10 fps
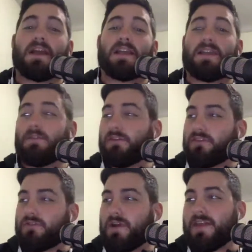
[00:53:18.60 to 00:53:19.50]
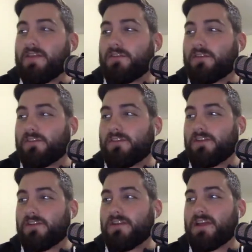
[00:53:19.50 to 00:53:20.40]
Give those a try. Those are
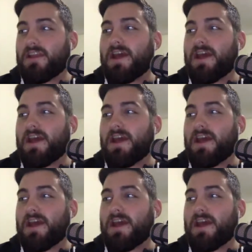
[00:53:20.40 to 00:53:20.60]
still in